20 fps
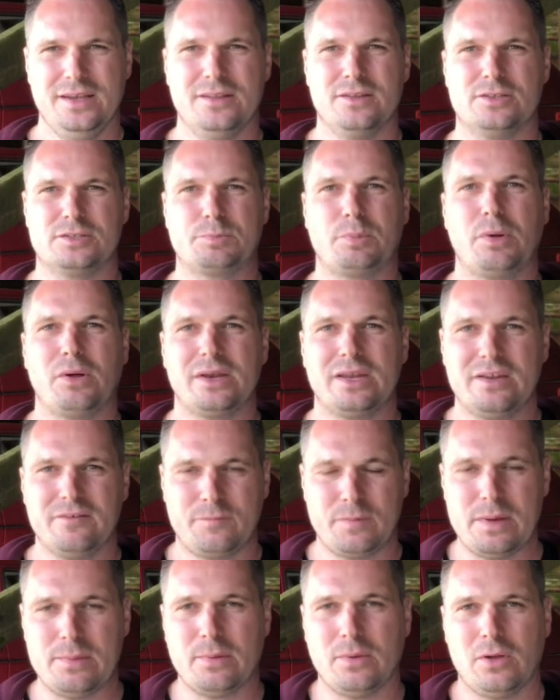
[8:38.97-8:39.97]
There's plenty of
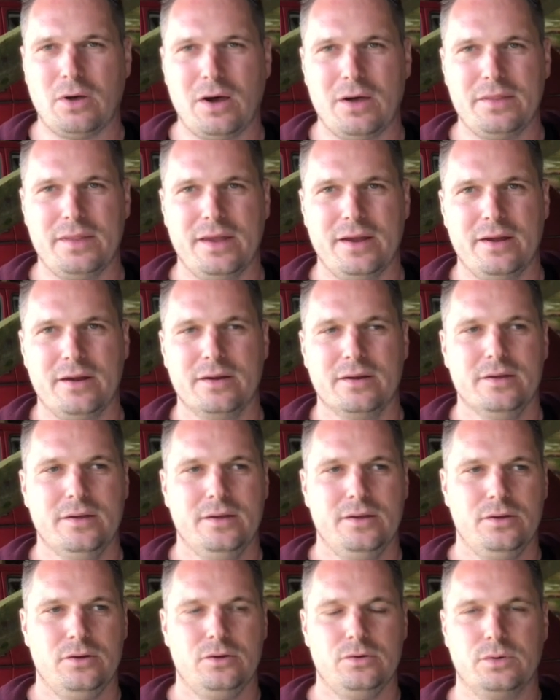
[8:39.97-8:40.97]
people on there
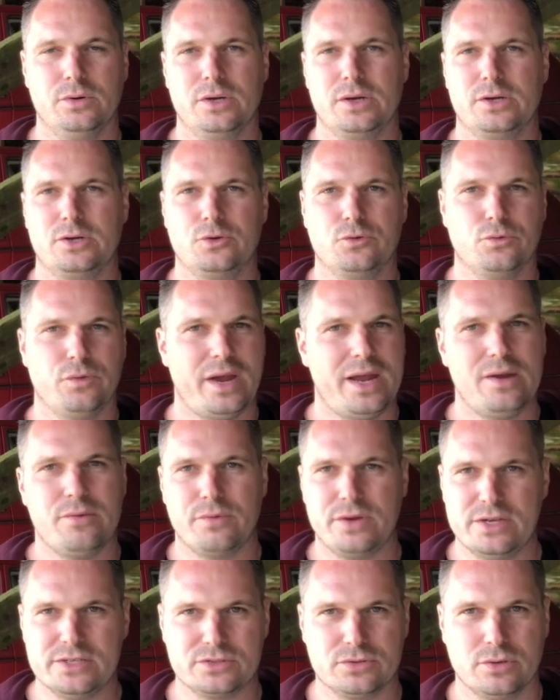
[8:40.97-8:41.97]
who were a great
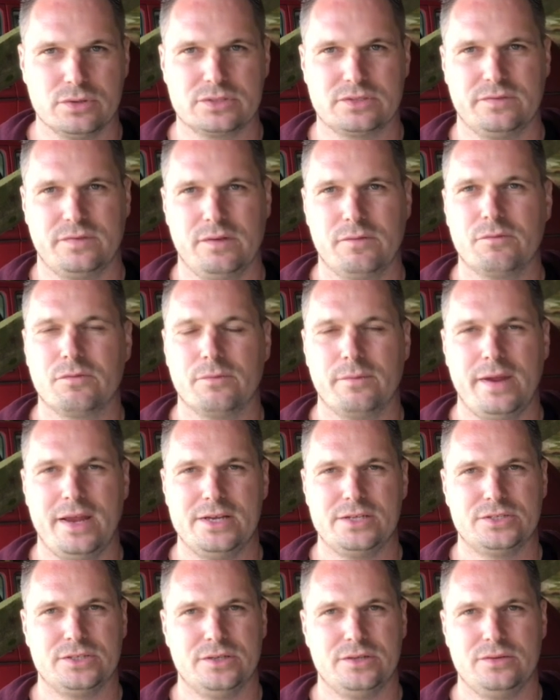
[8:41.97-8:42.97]
resource of
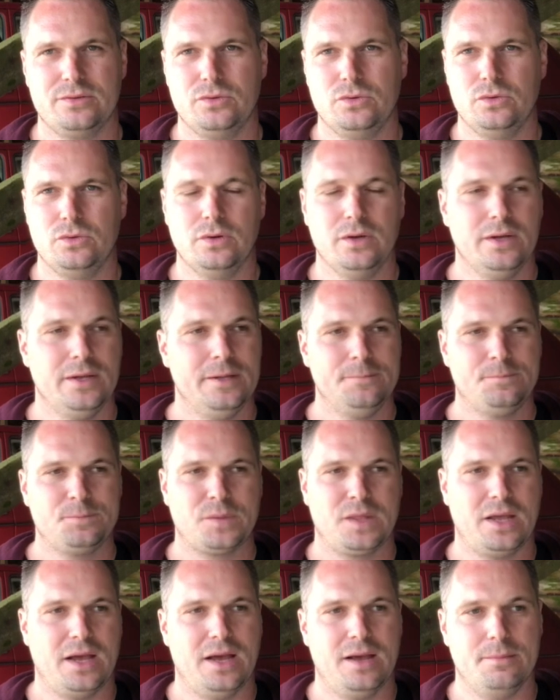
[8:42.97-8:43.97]
information, who
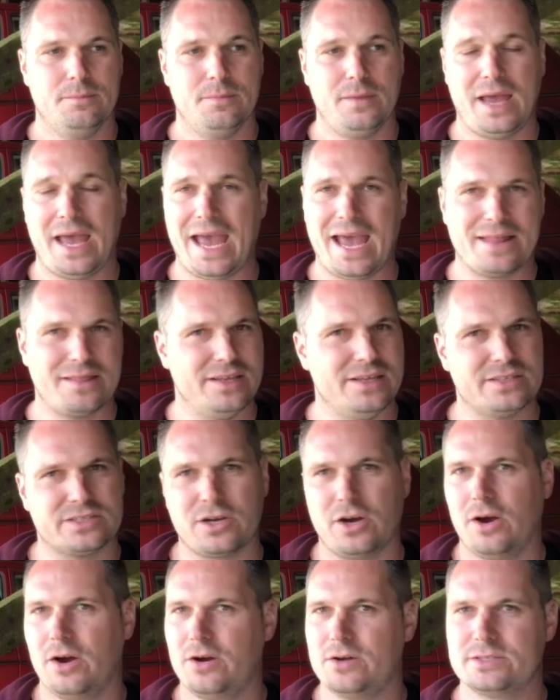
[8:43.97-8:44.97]
had these
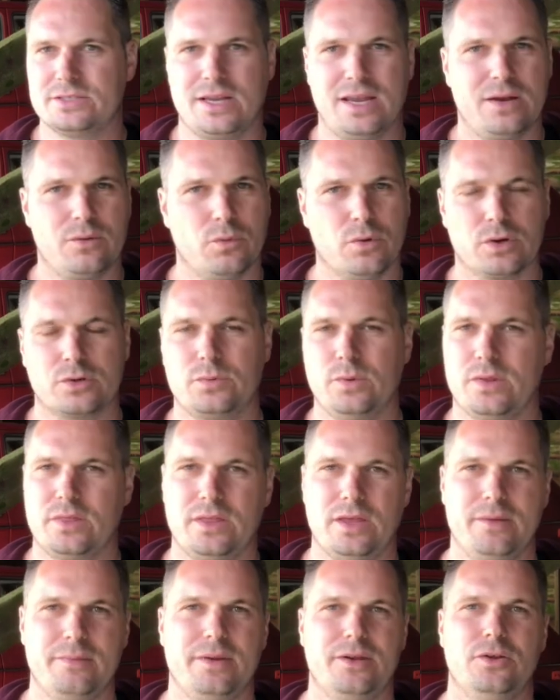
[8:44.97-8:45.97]
cars and had worked with
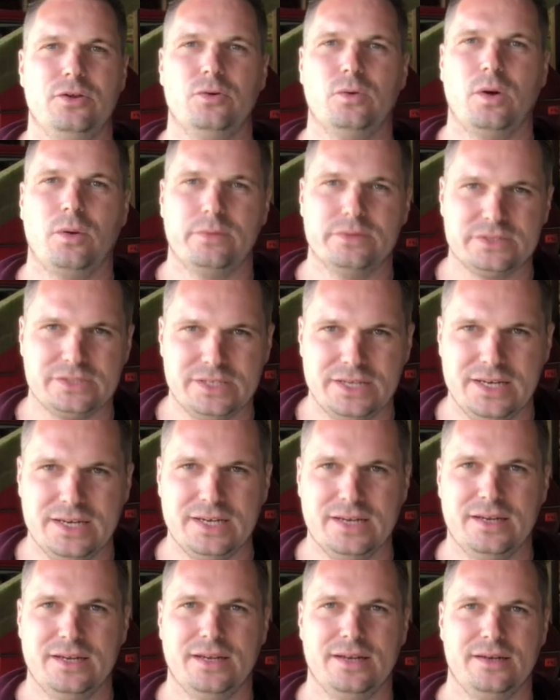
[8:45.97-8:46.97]
them and knew what was
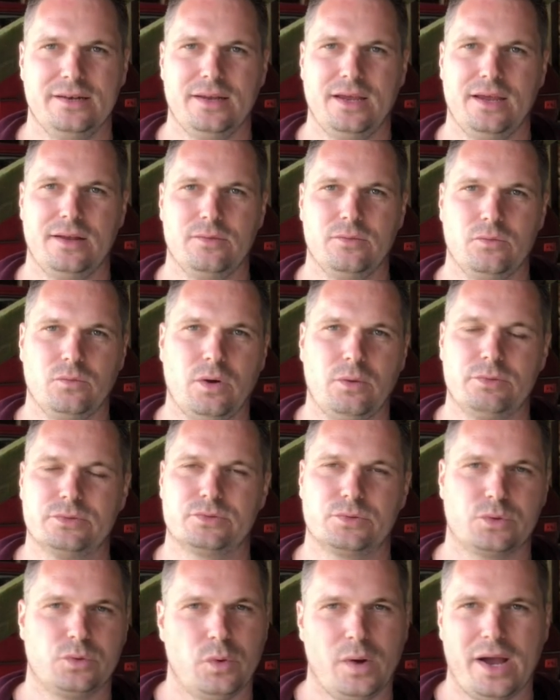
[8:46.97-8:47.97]
needed and what was
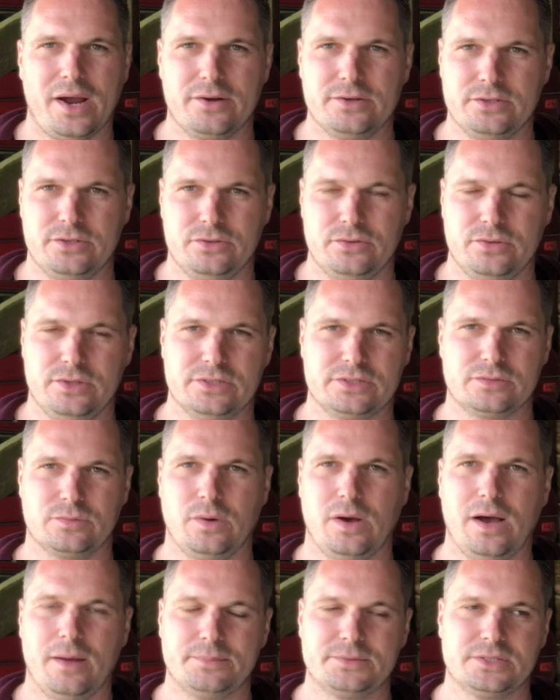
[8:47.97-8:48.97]
required to do these
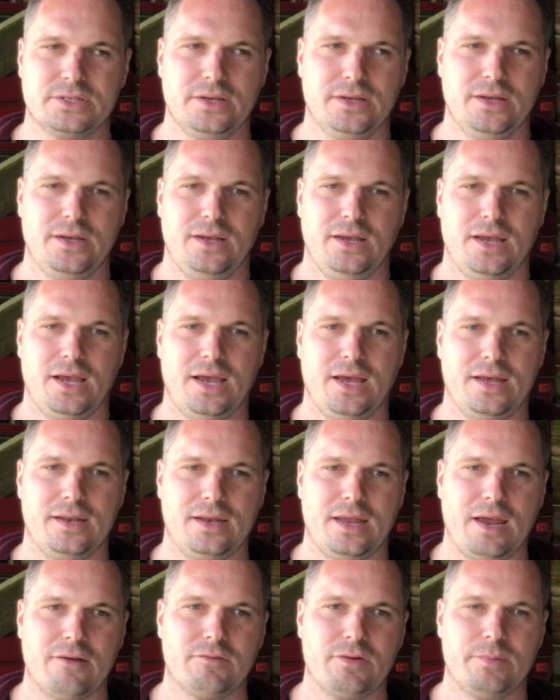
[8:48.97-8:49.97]
swaps. And
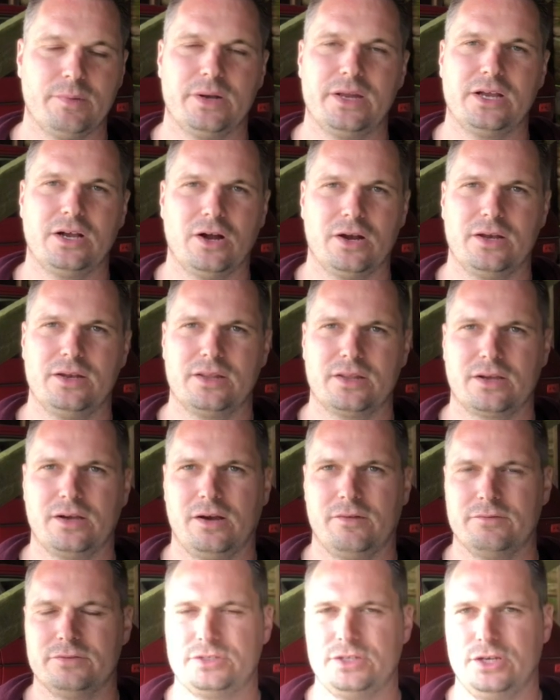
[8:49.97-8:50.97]
everybody got into the
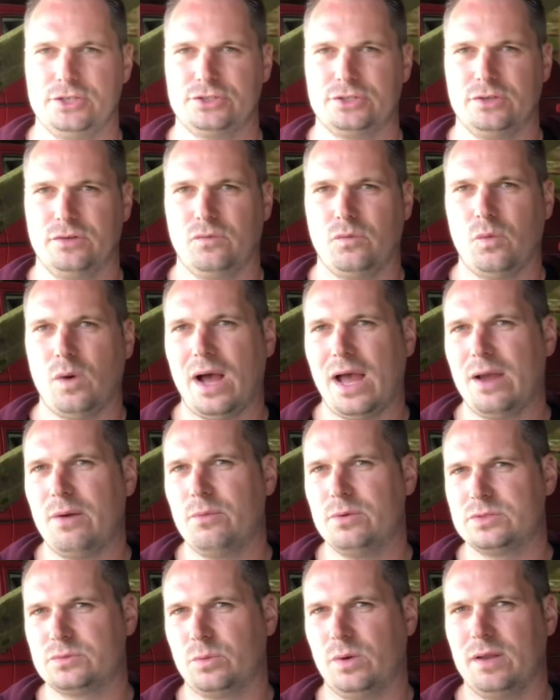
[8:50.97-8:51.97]
conversation of why
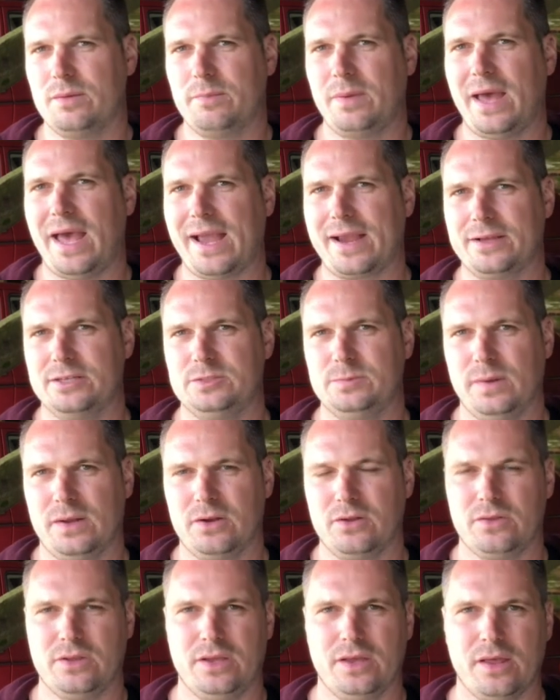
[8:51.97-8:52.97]
was one package
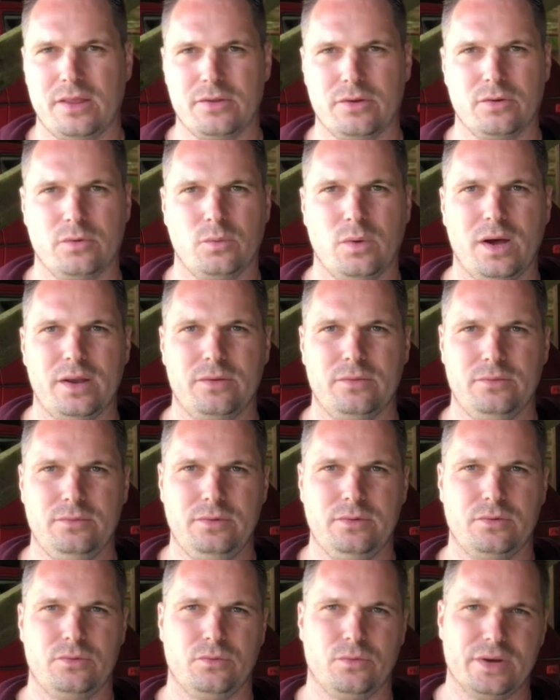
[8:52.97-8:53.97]
better than the other, what
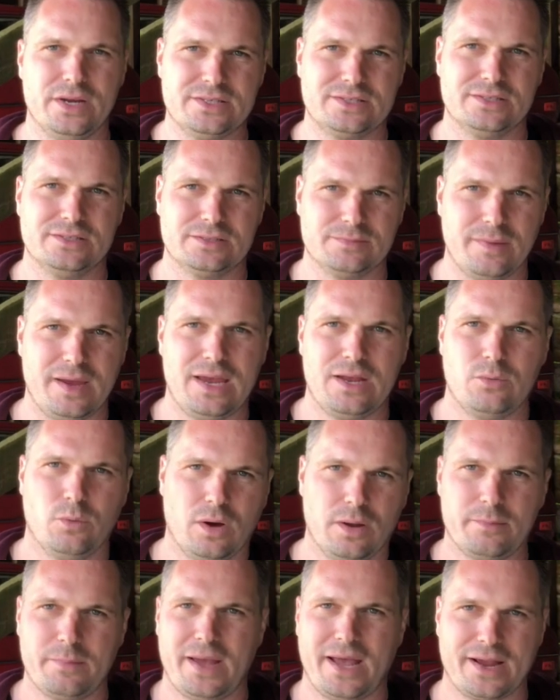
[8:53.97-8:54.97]
reasons made
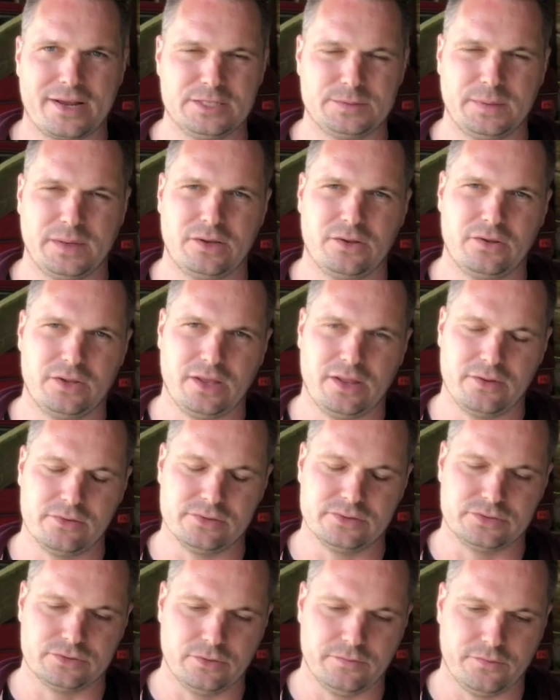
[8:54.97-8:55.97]
one package better than the other,
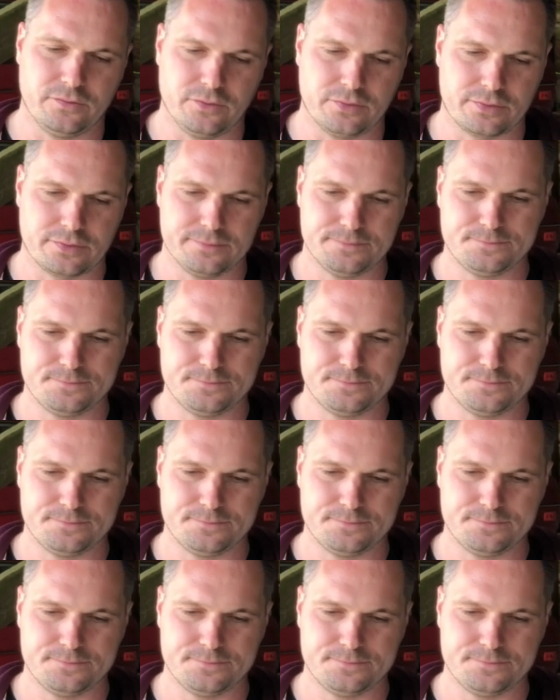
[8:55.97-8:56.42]
and so forth.